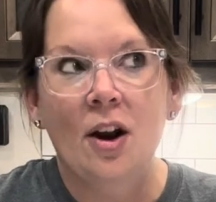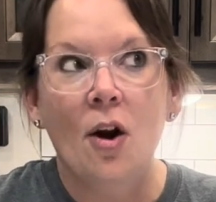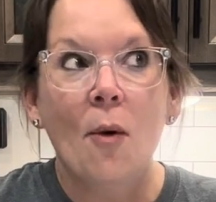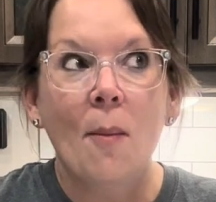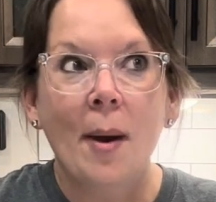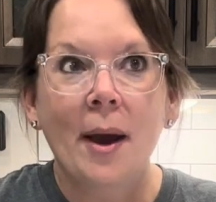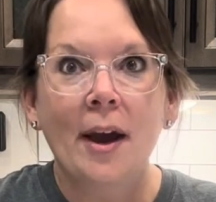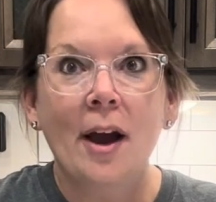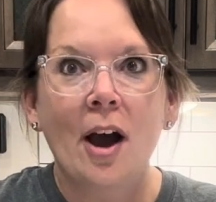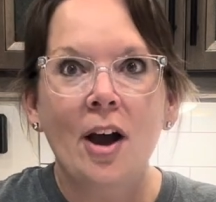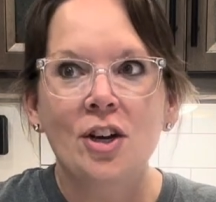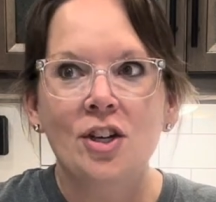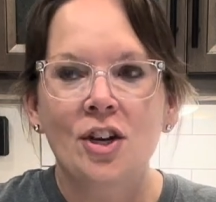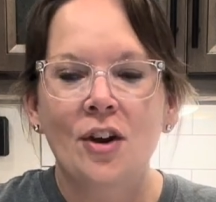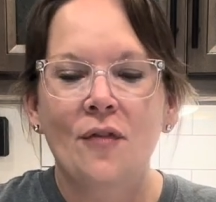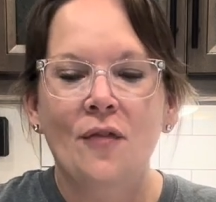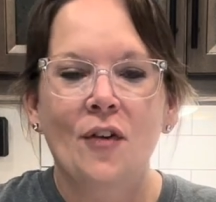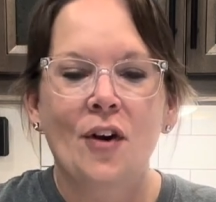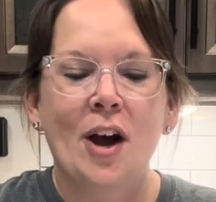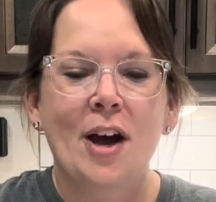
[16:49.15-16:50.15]
oh my gosh, I
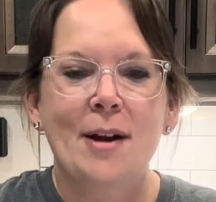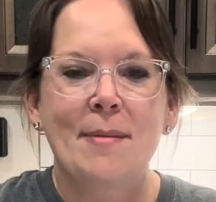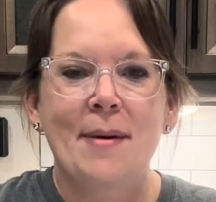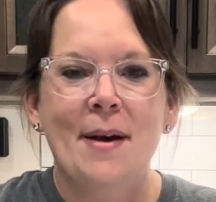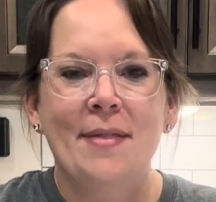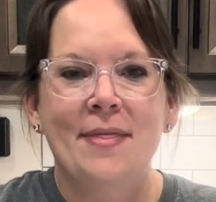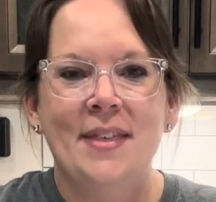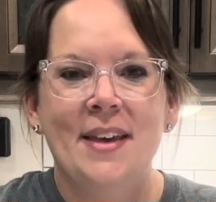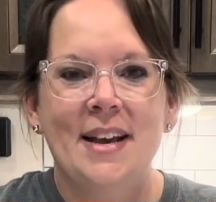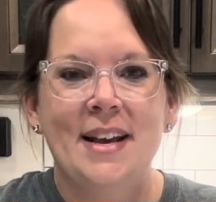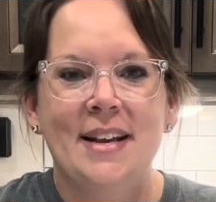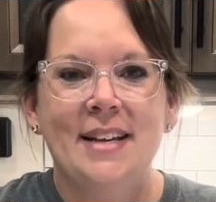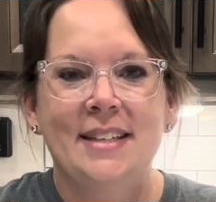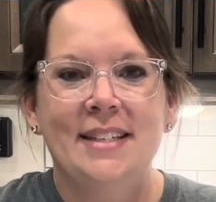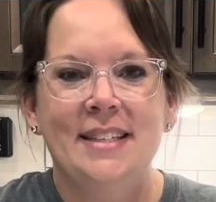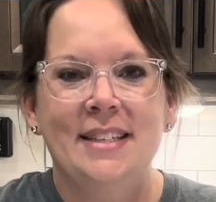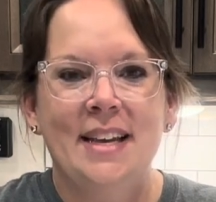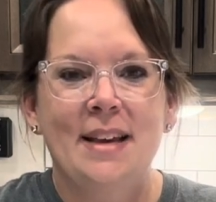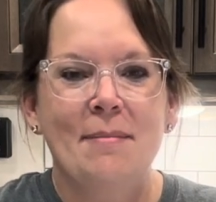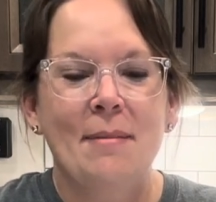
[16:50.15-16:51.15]
forgot about
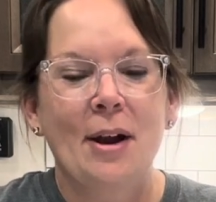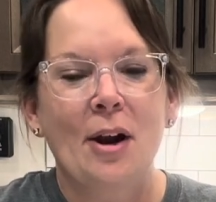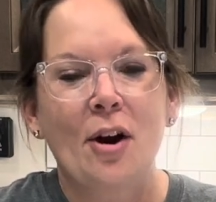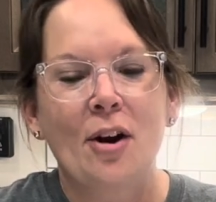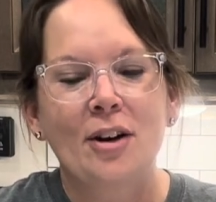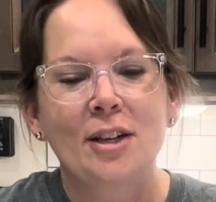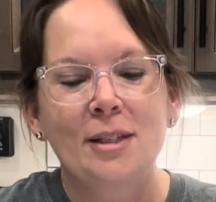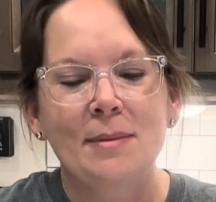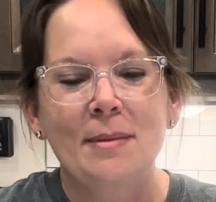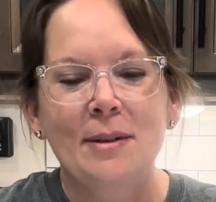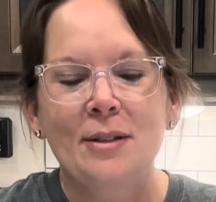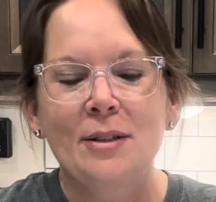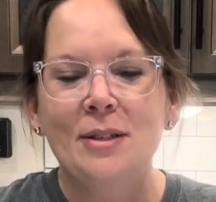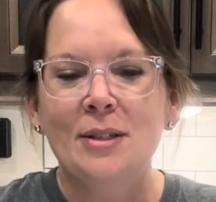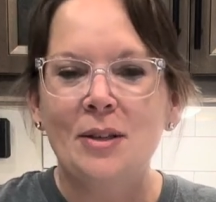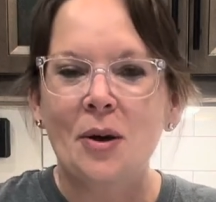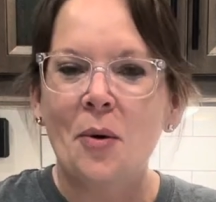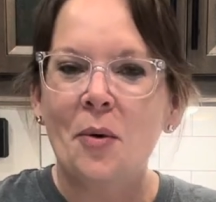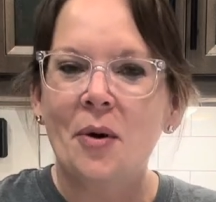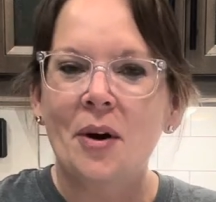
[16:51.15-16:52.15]
this. My car smells
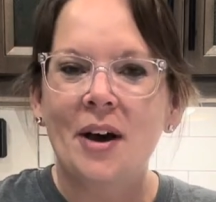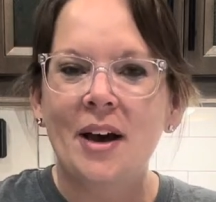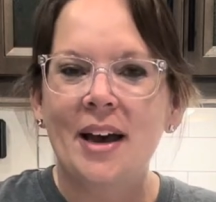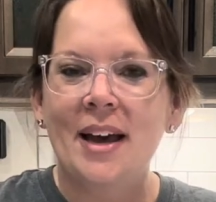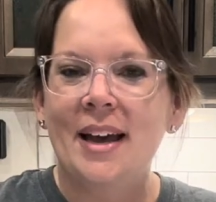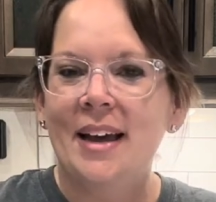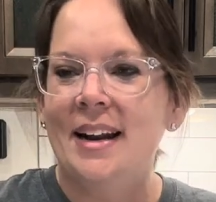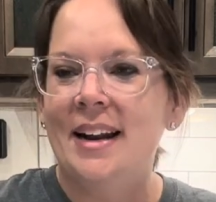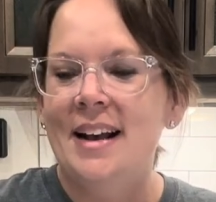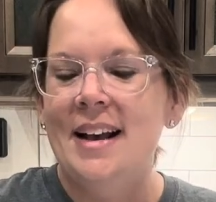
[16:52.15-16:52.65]
so good.